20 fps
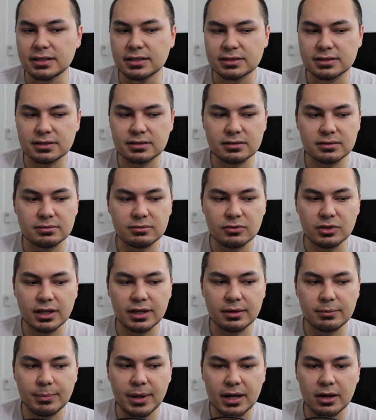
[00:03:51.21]
doesn't
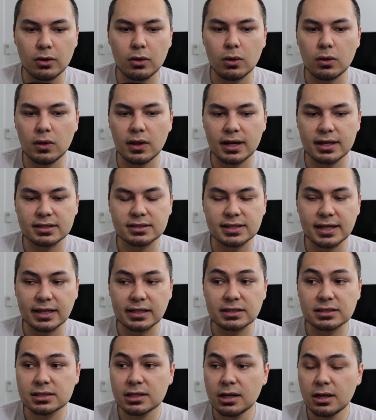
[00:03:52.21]
really make a whole lot of
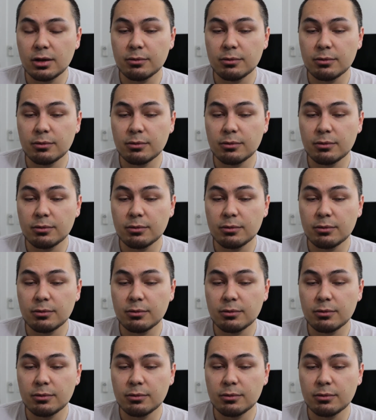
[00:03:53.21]
sense.